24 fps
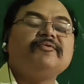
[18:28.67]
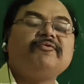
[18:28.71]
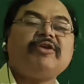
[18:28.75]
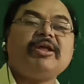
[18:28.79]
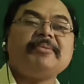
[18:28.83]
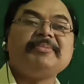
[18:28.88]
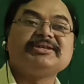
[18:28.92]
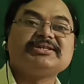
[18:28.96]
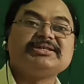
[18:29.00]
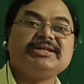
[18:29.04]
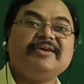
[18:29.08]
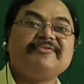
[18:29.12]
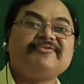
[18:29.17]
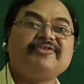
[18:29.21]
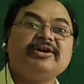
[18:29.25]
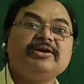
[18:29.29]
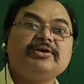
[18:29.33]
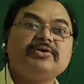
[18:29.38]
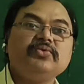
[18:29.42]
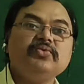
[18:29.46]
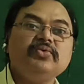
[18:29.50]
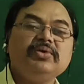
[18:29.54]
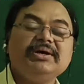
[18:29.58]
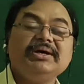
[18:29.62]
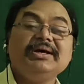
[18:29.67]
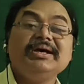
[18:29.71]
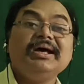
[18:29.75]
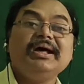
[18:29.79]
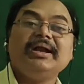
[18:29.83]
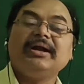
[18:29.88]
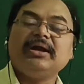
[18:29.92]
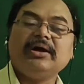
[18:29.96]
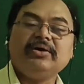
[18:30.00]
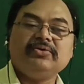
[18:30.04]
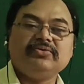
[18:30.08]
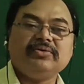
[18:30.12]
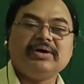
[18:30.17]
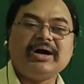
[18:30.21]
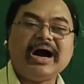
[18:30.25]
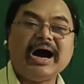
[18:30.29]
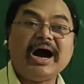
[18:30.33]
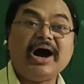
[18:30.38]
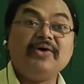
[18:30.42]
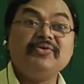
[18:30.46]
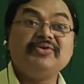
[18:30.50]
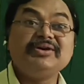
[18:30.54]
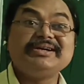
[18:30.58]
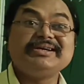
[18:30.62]
Fleming's left hand rule. Now,
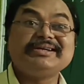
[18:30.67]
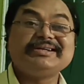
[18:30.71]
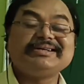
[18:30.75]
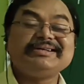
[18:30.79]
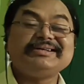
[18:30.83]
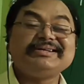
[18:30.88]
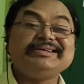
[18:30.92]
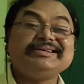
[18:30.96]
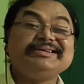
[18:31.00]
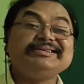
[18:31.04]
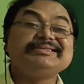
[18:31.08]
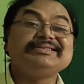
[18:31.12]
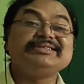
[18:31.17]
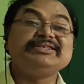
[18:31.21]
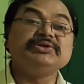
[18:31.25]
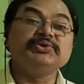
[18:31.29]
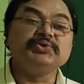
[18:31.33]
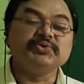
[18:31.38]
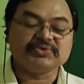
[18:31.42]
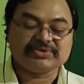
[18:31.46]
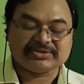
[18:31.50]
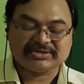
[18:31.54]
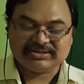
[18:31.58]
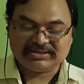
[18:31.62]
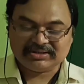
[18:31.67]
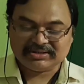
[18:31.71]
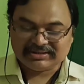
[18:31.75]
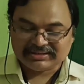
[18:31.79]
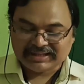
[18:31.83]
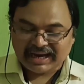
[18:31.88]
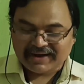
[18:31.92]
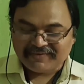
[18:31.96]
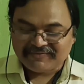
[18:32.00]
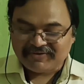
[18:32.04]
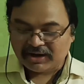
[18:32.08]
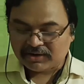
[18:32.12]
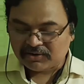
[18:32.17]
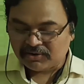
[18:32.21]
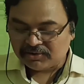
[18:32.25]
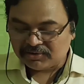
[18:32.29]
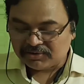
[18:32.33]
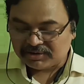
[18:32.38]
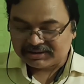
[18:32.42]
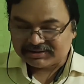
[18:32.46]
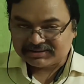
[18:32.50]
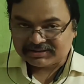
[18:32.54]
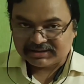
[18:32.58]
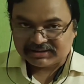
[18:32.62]
how it is used, that we are
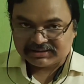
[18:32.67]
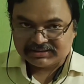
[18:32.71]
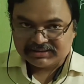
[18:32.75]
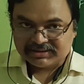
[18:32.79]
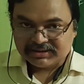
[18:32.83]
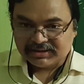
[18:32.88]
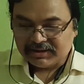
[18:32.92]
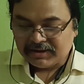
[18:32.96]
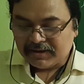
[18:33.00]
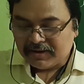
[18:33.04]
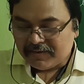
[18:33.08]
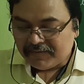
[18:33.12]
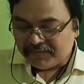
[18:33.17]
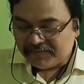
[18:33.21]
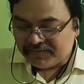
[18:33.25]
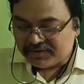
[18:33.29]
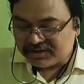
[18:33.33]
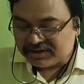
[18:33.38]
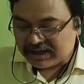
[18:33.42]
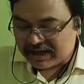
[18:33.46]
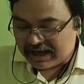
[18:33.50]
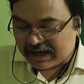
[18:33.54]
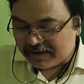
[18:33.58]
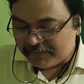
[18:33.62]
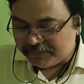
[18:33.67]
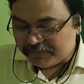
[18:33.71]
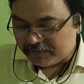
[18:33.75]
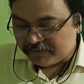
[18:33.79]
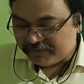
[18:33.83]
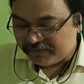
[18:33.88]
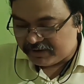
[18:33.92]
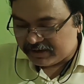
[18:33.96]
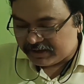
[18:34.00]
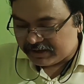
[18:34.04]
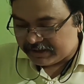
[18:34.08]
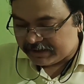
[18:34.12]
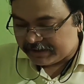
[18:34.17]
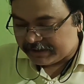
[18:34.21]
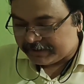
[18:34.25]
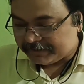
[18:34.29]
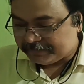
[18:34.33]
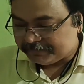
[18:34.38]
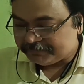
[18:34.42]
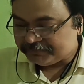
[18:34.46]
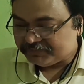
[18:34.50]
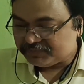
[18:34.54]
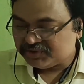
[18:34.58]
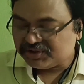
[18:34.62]
going to discuss with the help of
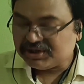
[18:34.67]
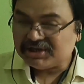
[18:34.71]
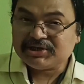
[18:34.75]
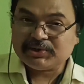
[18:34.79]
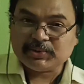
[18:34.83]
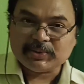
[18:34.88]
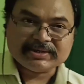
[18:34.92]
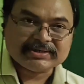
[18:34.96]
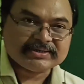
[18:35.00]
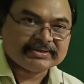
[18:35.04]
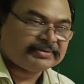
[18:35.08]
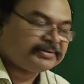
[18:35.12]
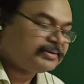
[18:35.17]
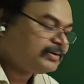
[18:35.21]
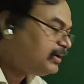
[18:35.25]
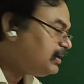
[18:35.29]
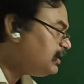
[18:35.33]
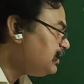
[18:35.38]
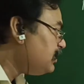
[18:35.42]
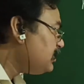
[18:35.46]
a situation.